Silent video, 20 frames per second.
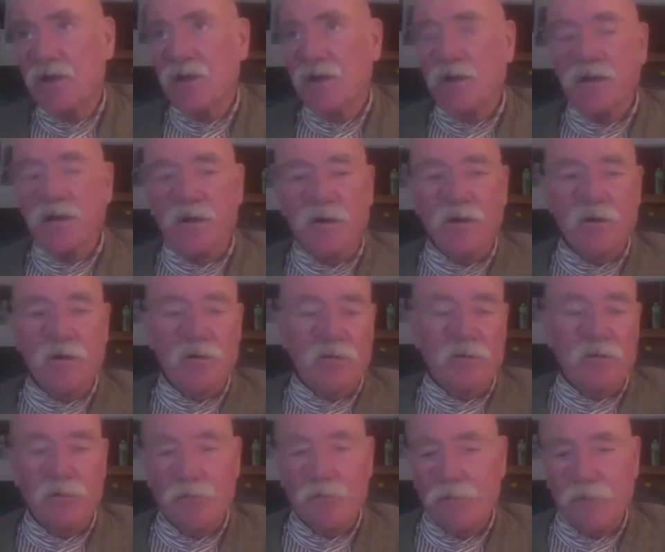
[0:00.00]
a
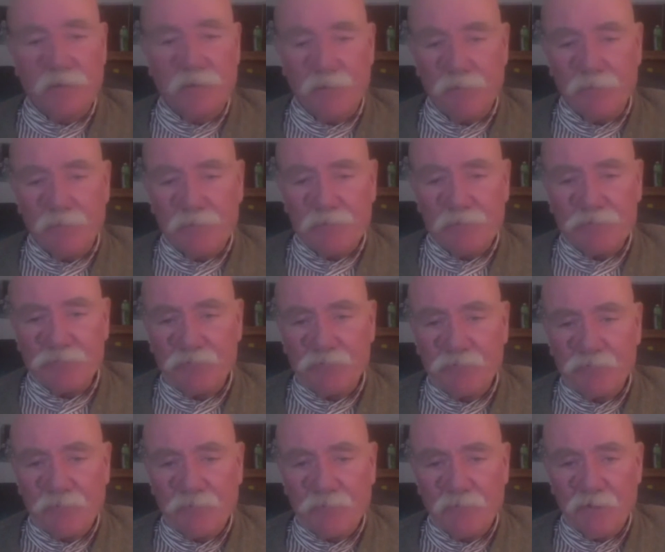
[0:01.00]

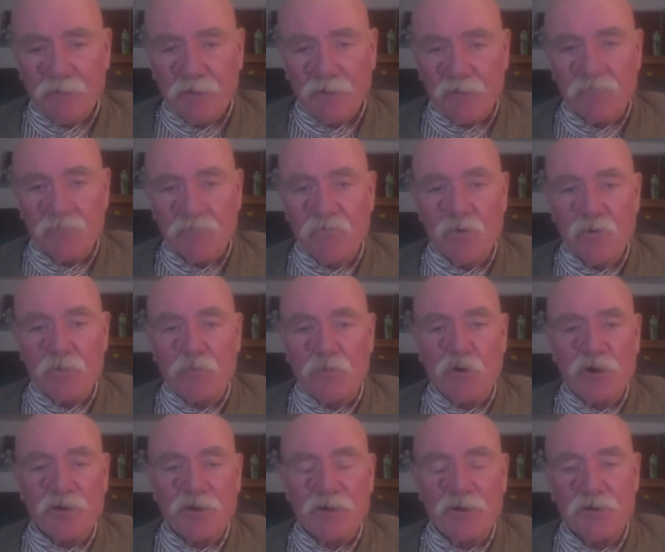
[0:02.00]
footprint
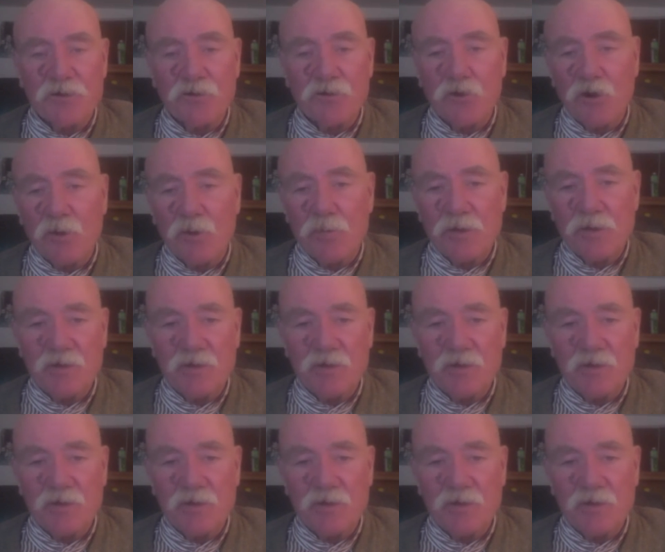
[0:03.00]
in Europe and a